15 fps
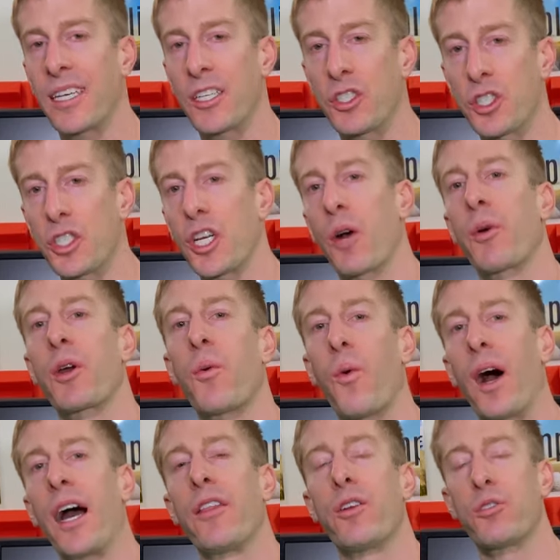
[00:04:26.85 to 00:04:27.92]
it's showing
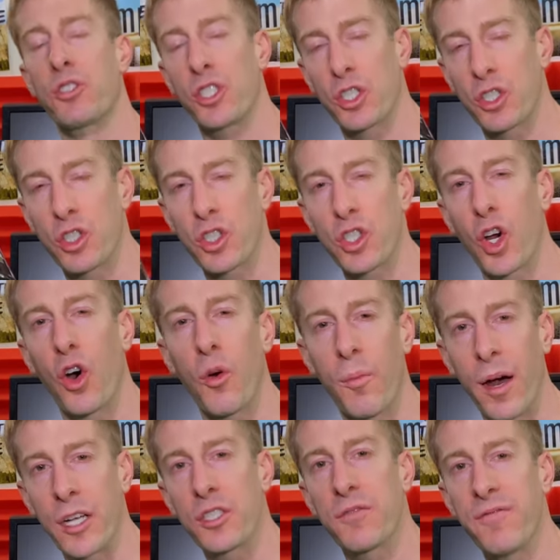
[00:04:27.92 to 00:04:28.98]
why there's just so
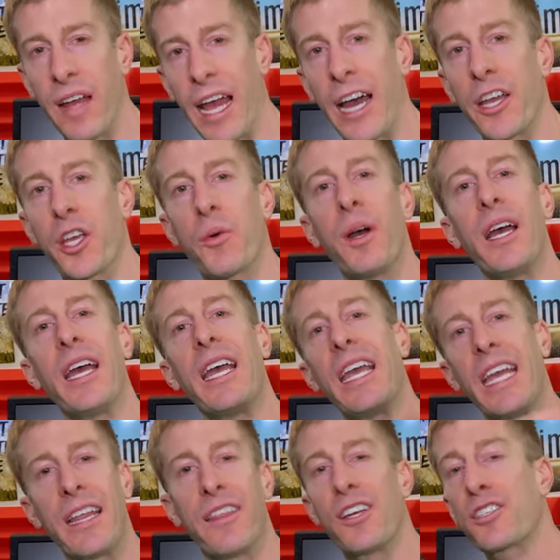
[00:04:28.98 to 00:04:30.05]
much value
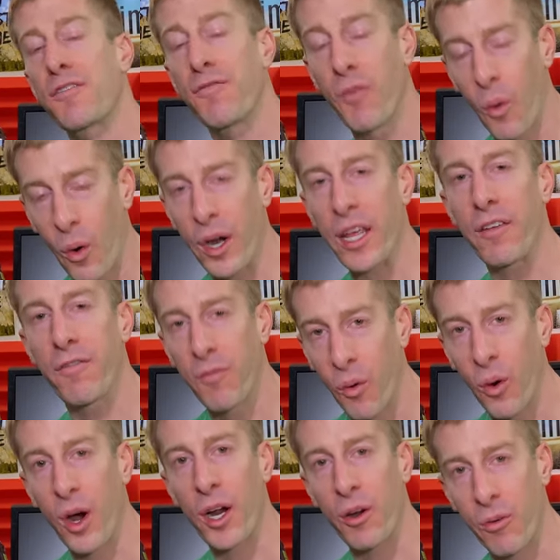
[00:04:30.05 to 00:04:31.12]
in this
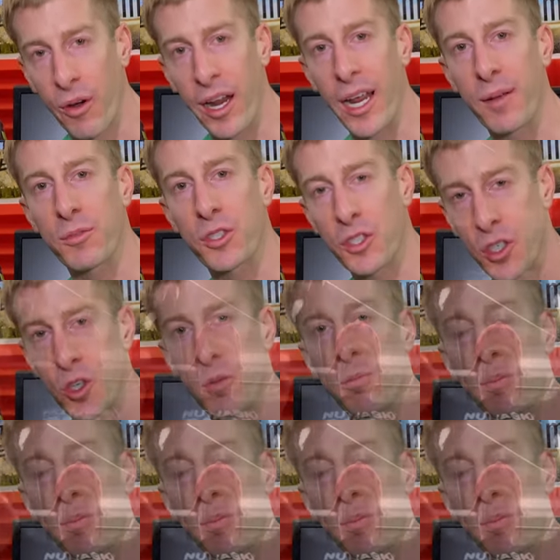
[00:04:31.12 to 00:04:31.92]
44 gram scoop